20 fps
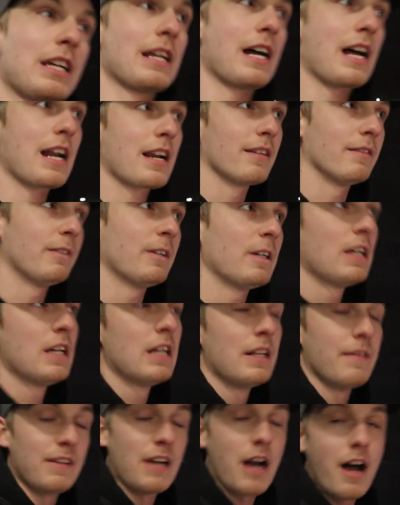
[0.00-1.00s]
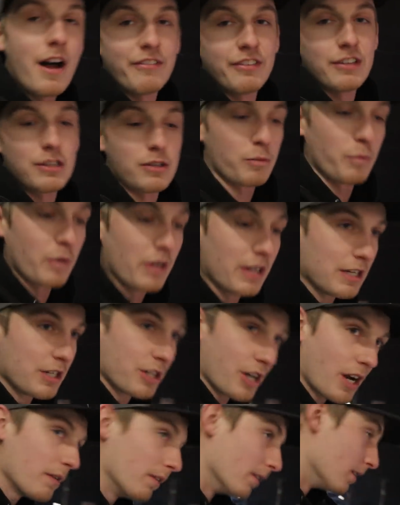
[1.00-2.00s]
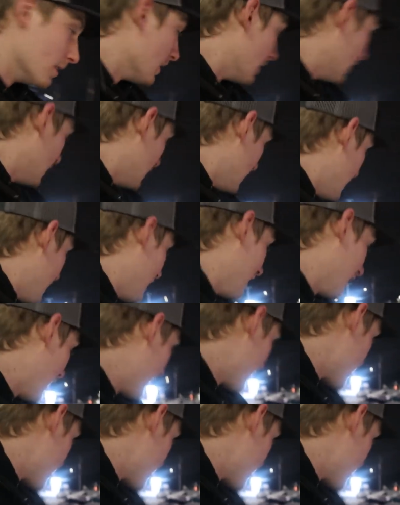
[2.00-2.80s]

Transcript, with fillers: get out of the office in general and